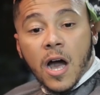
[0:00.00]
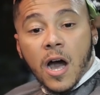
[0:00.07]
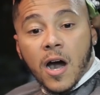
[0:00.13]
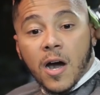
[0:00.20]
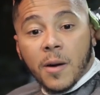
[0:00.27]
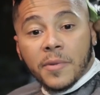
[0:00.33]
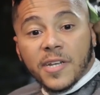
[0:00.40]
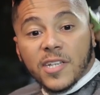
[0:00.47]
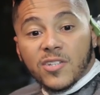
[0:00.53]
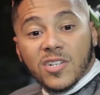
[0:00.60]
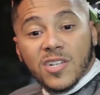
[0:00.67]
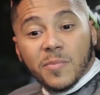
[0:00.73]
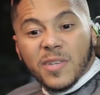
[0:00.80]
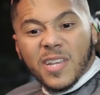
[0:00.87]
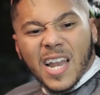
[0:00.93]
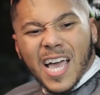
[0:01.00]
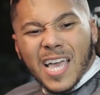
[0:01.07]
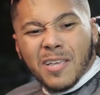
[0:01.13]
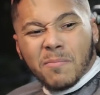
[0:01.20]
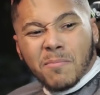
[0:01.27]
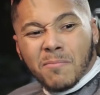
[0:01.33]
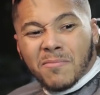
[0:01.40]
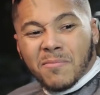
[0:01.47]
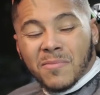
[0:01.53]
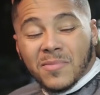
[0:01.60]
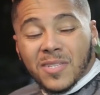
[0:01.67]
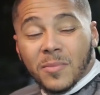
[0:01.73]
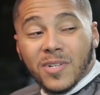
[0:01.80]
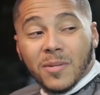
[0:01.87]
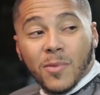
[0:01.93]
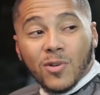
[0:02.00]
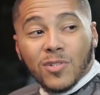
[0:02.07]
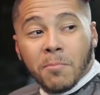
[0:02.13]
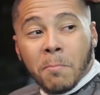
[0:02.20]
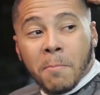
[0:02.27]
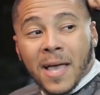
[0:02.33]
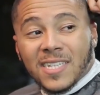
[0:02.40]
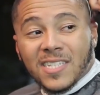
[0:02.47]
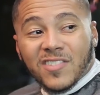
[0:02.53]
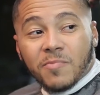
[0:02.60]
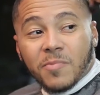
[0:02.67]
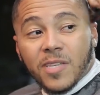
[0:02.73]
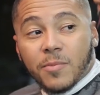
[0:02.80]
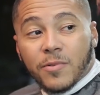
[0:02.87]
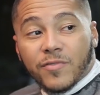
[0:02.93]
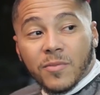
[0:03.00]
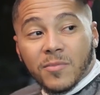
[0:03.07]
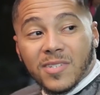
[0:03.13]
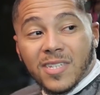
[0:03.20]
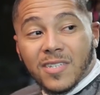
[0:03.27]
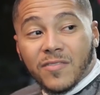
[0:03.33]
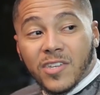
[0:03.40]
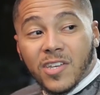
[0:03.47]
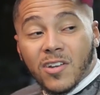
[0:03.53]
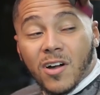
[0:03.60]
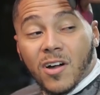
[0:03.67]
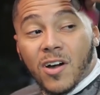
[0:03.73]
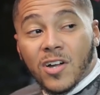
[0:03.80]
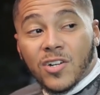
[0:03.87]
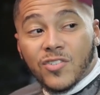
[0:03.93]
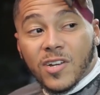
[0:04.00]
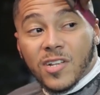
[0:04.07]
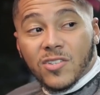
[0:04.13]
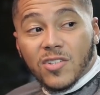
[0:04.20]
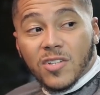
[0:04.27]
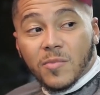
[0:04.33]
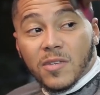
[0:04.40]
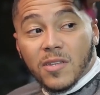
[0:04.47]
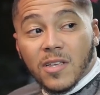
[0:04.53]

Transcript: and there's going to be like some of the most massive people from TV in our country that's going to